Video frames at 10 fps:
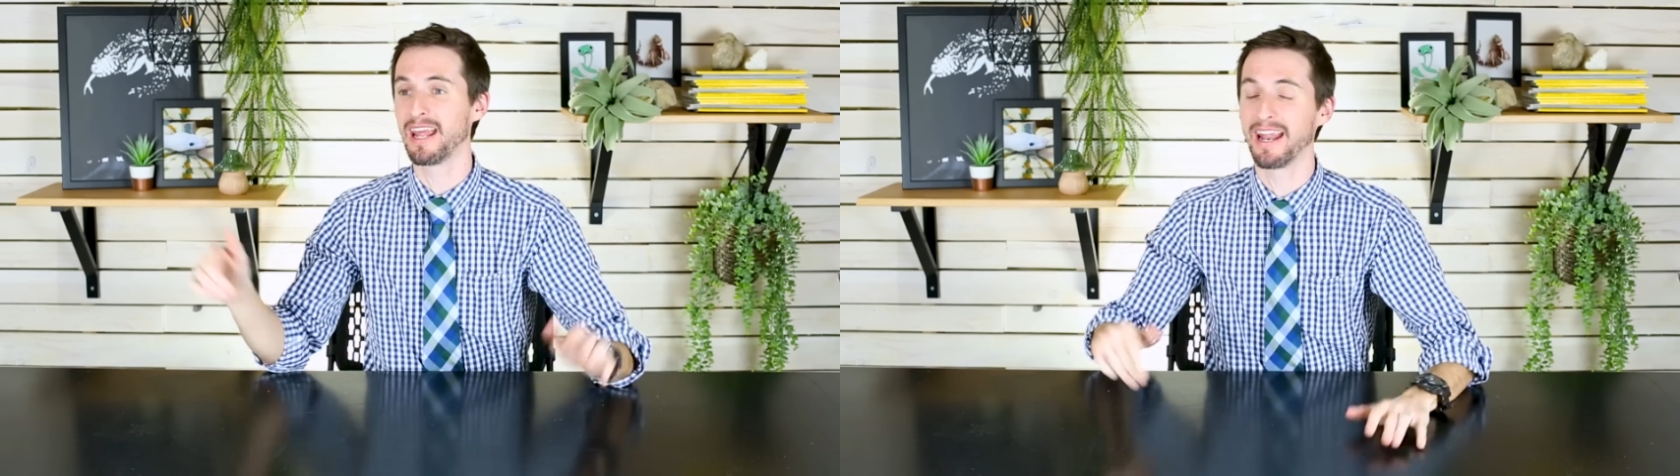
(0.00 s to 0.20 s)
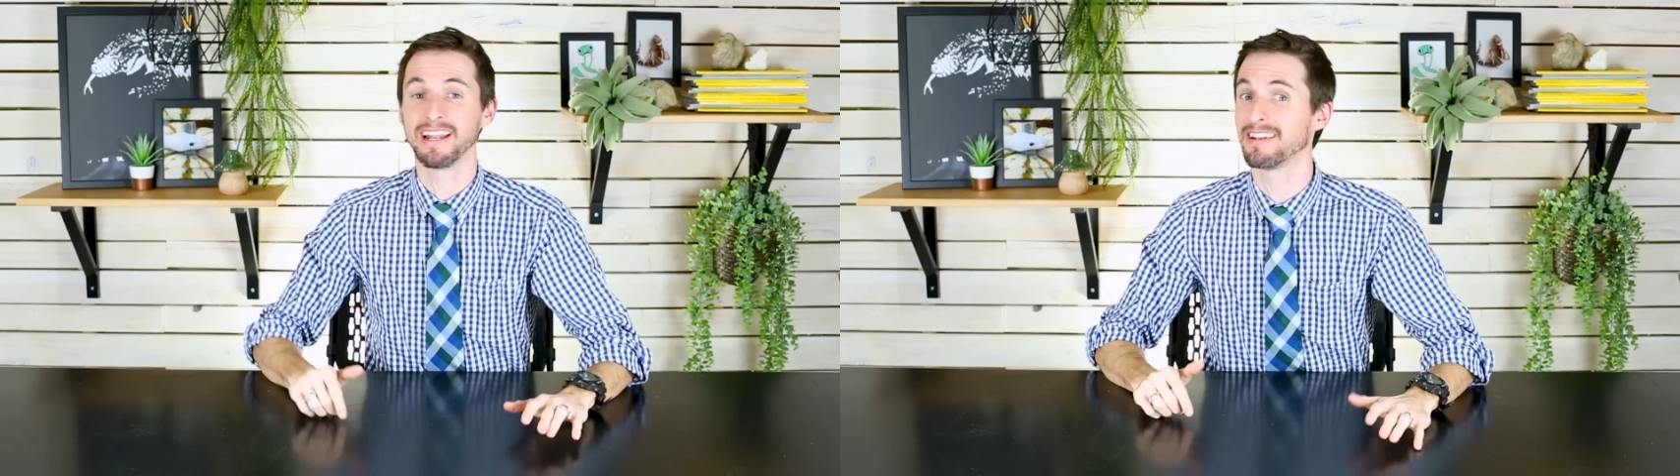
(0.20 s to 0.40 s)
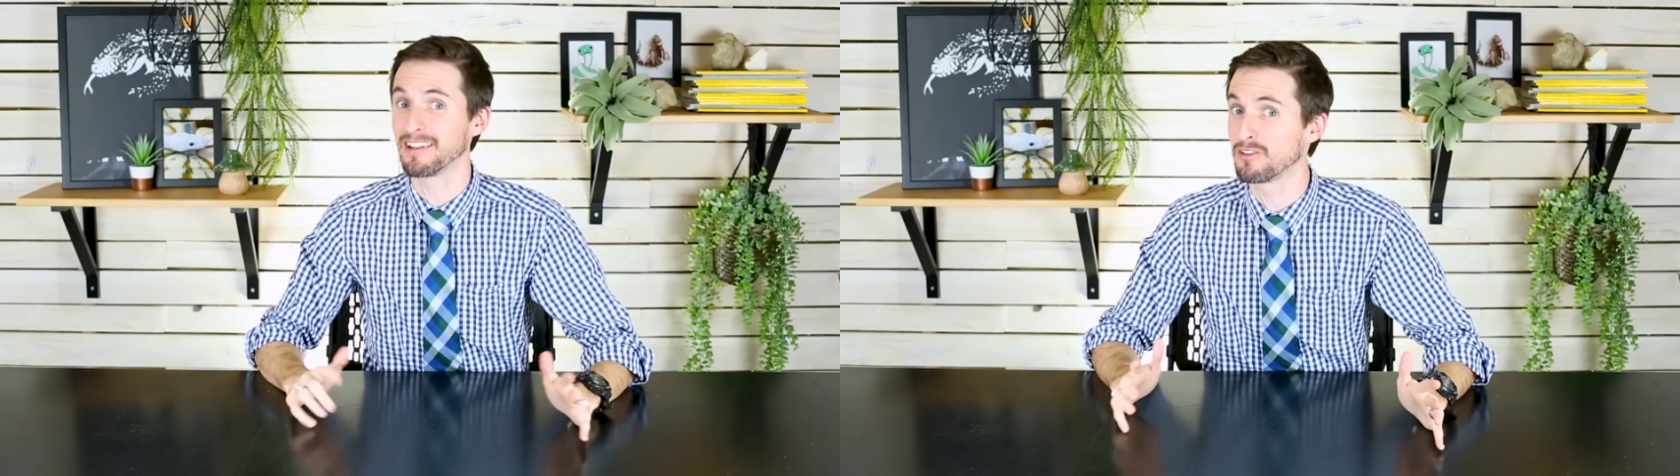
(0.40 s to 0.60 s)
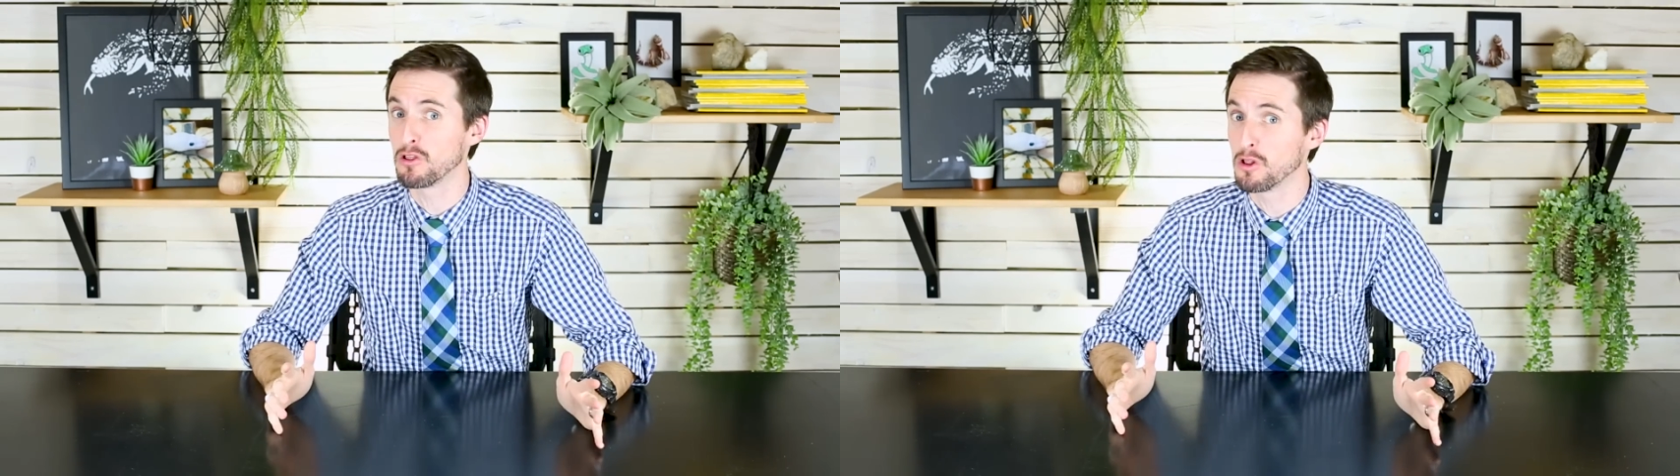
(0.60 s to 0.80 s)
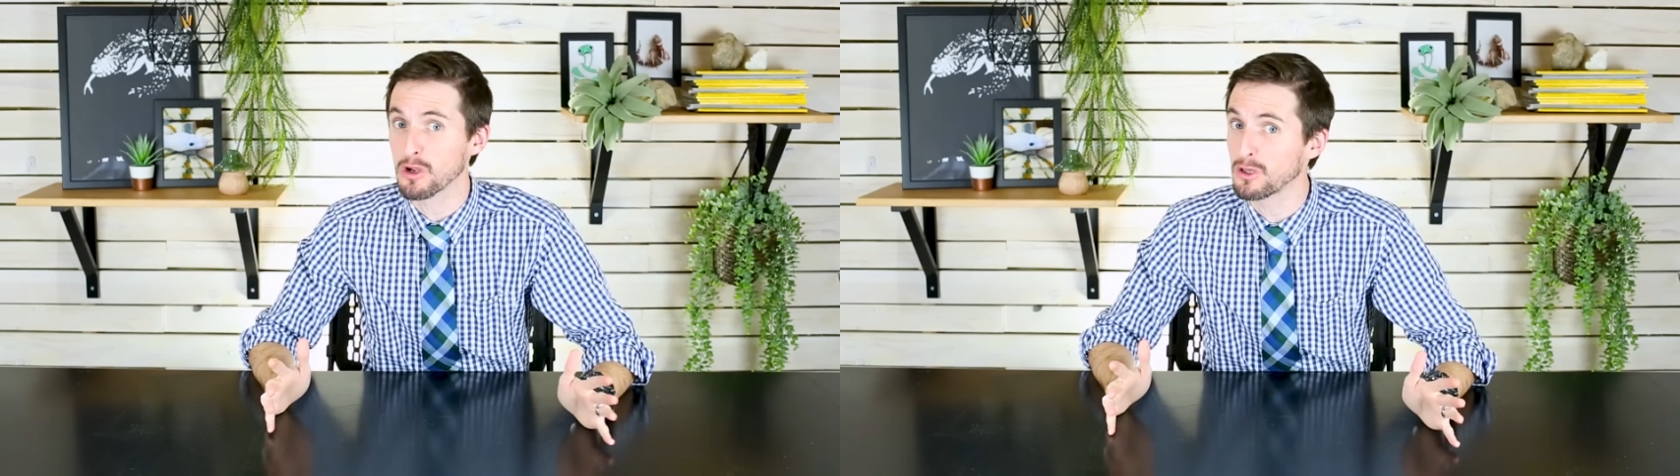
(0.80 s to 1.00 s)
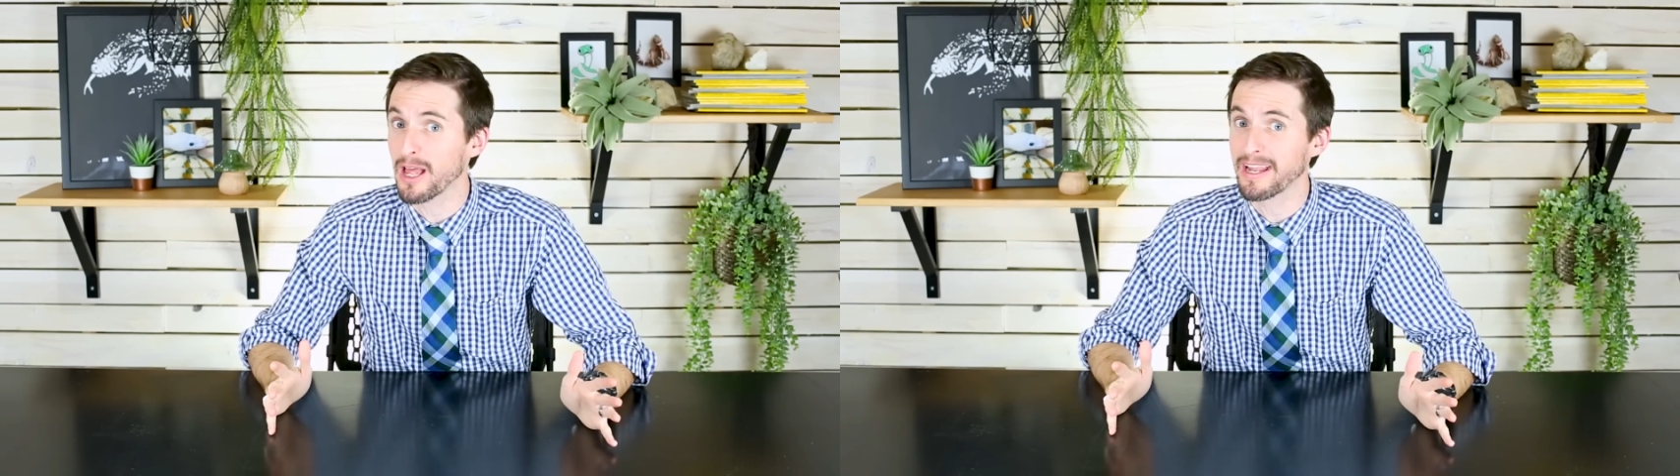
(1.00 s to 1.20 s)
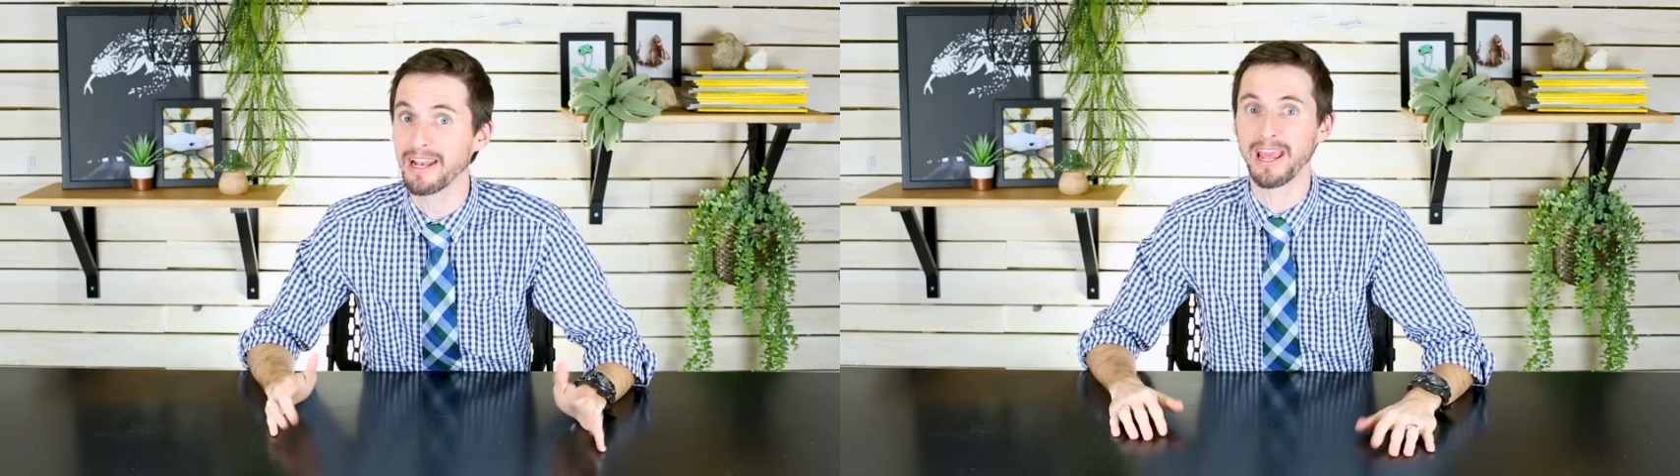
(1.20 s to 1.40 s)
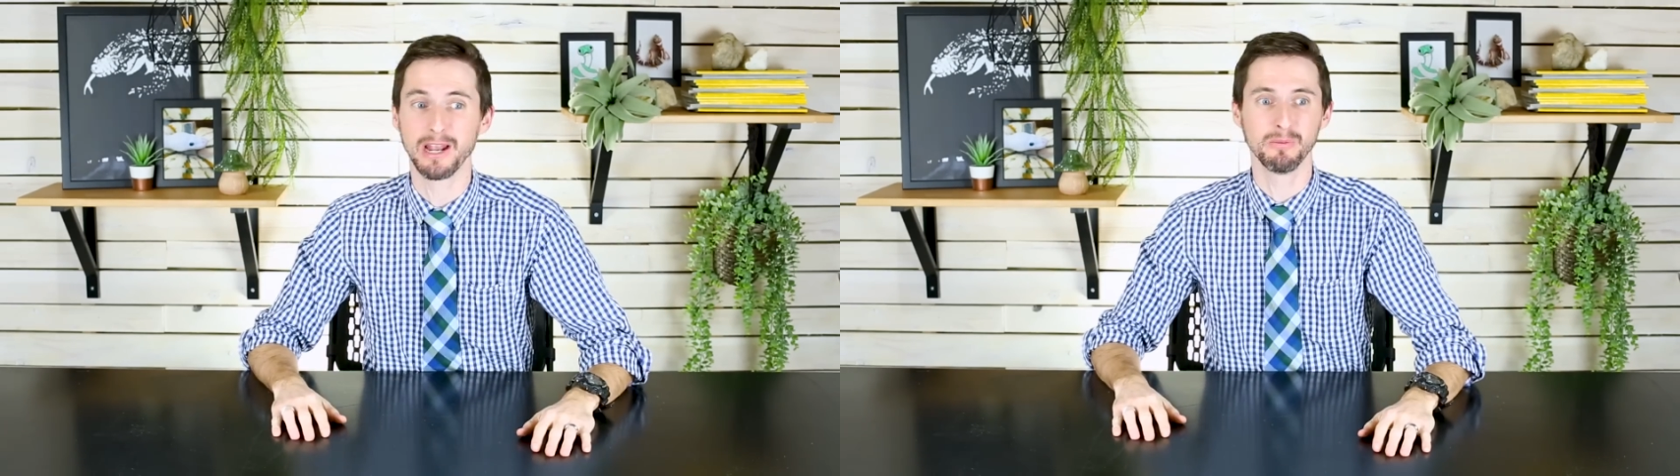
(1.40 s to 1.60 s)
and it doesn't look like
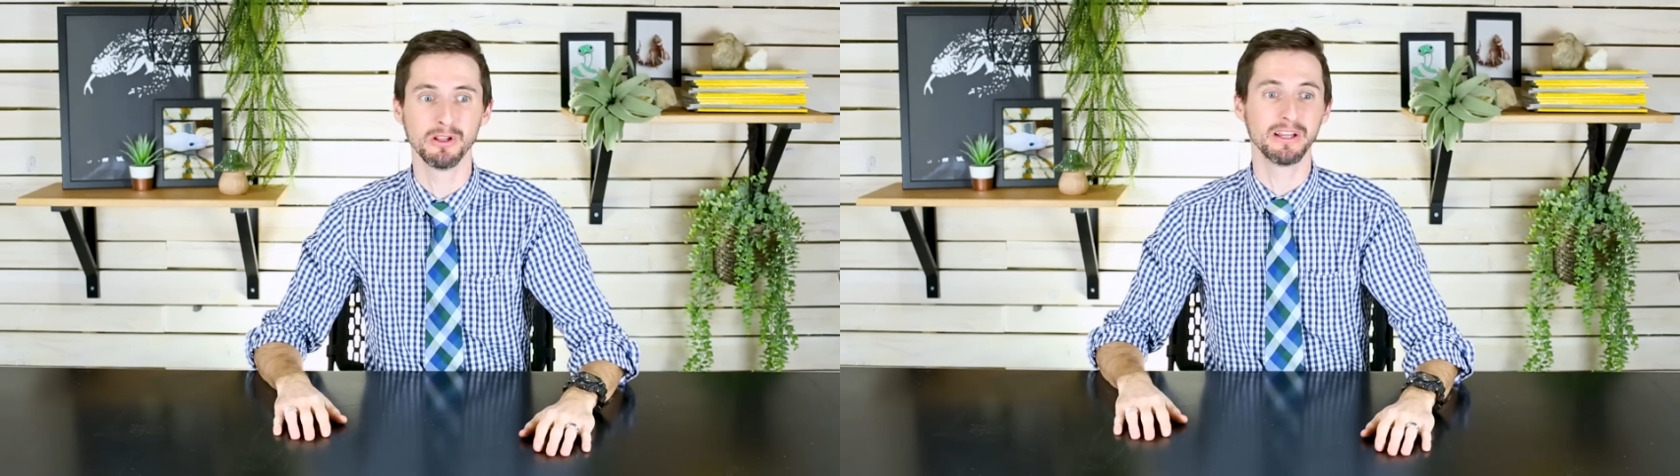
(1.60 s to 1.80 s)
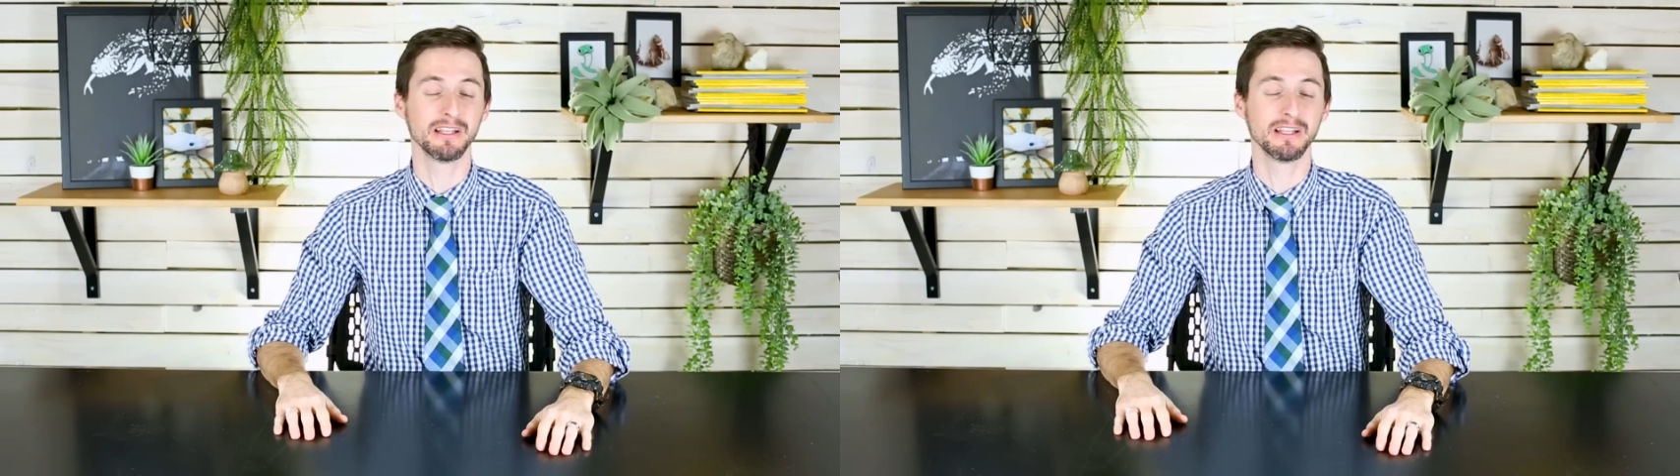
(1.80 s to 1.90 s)
an animal.